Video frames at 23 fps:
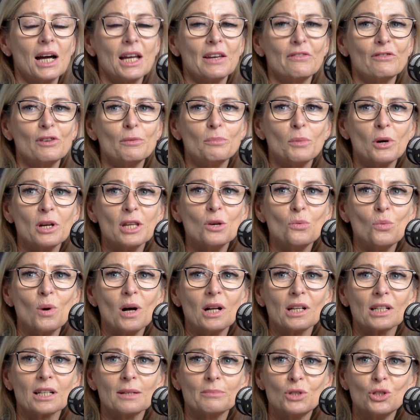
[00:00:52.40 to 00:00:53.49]
everybody,
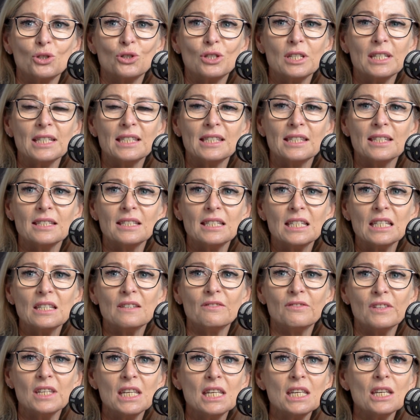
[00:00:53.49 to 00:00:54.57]
welcome to
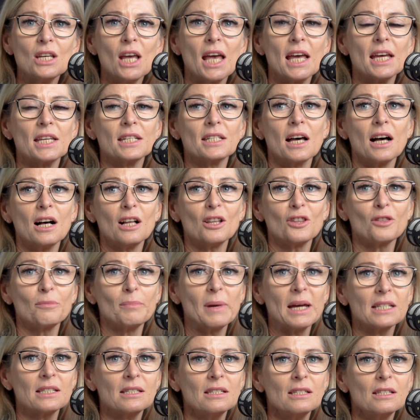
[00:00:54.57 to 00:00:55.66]
TCTV and Health
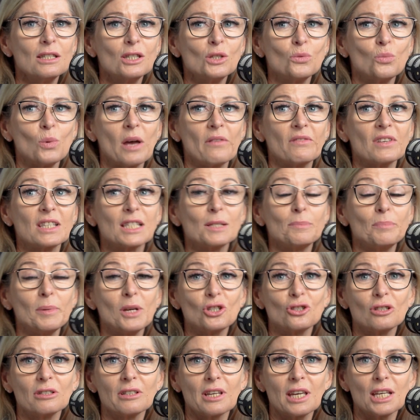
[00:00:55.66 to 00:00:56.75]
Matters. We have a
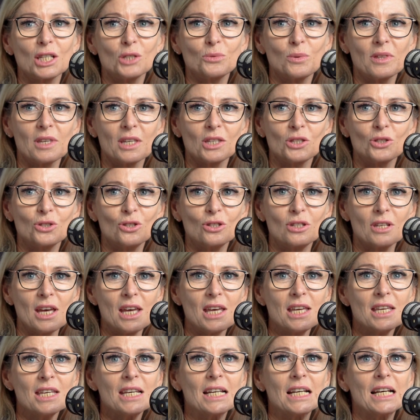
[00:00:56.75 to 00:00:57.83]
special guest with us
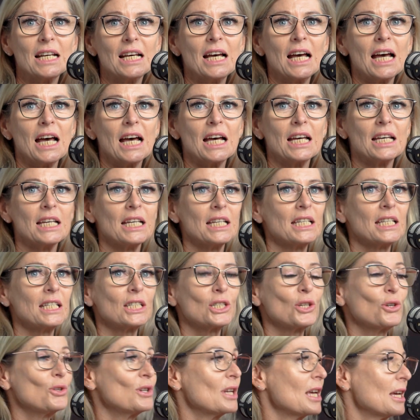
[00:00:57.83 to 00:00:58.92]
today
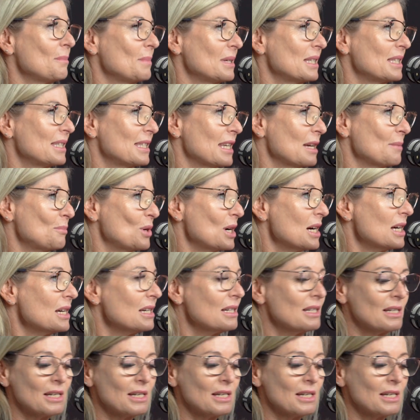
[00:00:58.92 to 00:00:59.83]
and her name is Deborah.